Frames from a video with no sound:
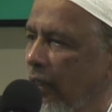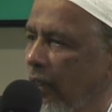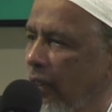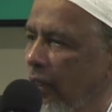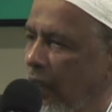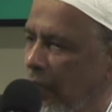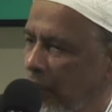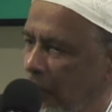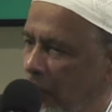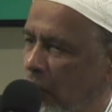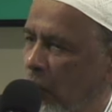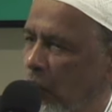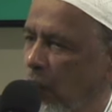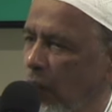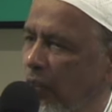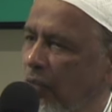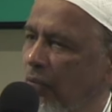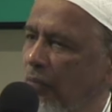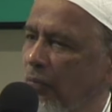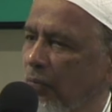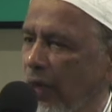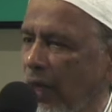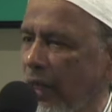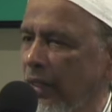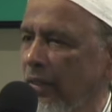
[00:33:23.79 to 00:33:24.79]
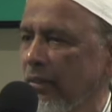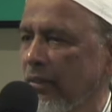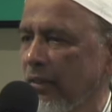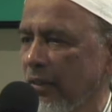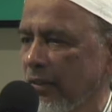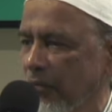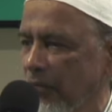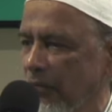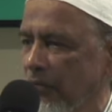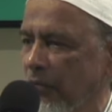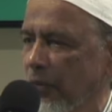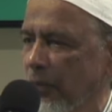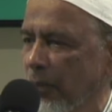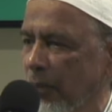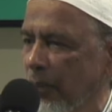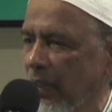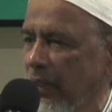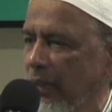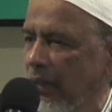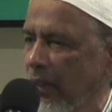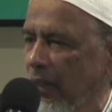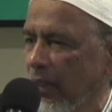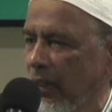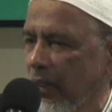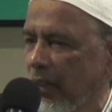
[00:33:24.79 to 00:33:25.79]
and join right and forbid
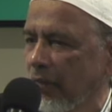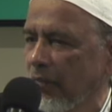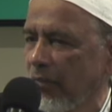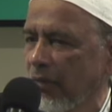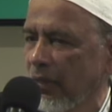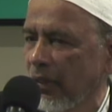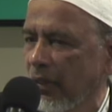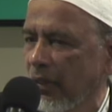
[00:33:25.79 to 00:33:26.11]
evil.